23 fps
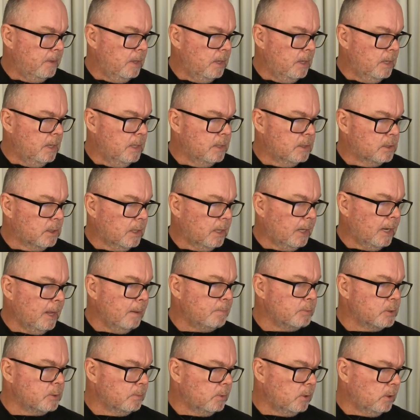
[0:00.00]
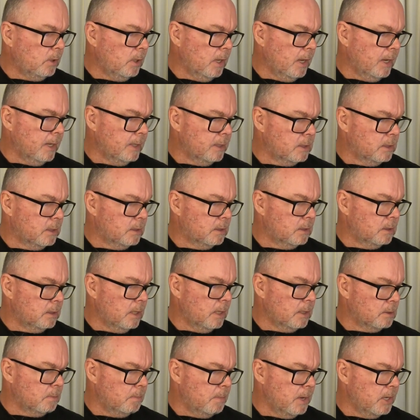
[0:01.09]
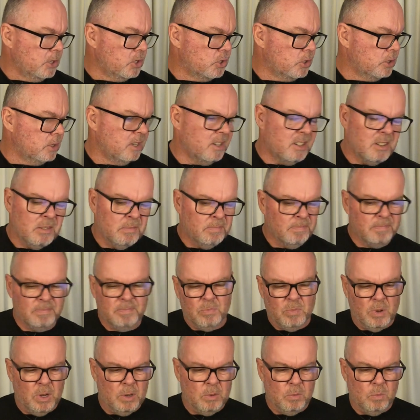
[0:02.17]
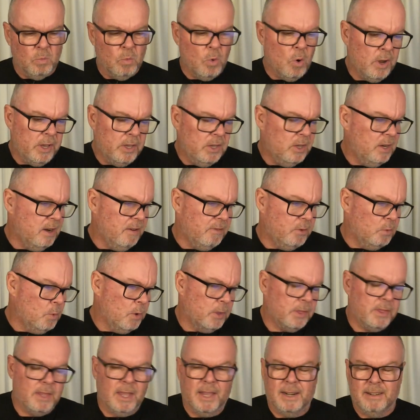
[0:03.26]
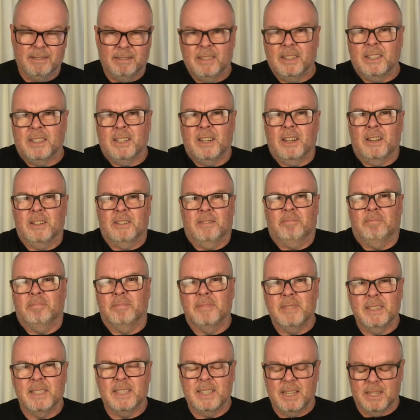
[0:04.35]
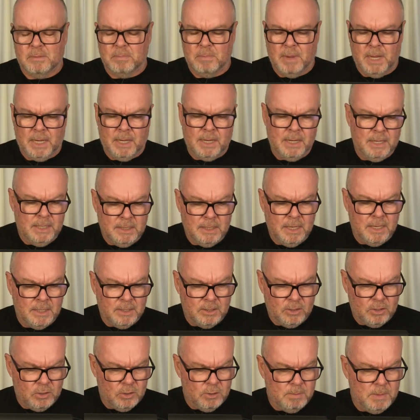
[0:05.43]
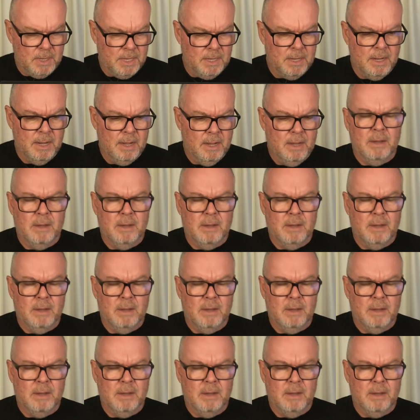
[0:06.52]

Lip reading: It is collapsible, as I mentioned. Why you'd ever want that, it doesn't make any sense to me.